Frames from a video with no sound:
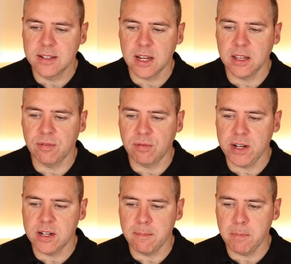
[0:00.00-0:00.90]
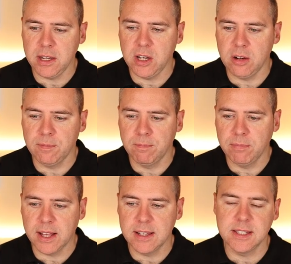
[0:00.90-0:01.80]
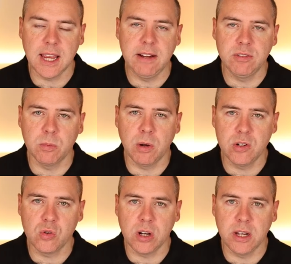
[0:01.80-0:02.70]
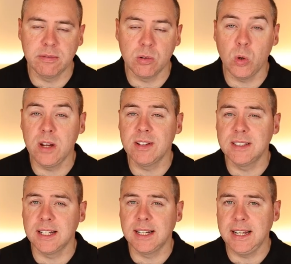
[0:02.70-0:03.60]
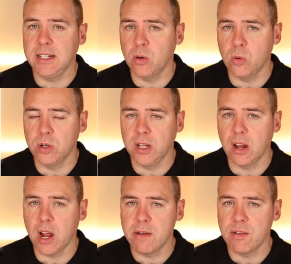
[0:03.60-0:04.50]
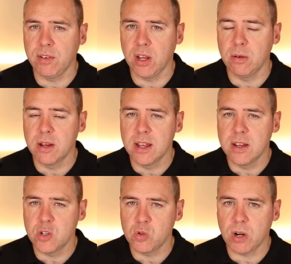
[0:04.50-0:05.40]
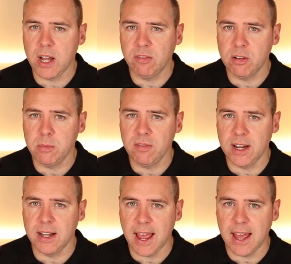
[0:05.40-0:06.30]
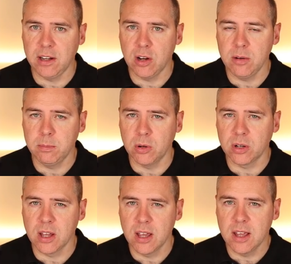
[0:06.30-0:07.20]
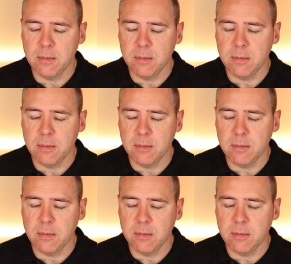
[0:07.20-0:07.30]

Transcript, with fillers: select the freed dot menu and save to OneDrive or even delete the audio overview straight from within our notebook.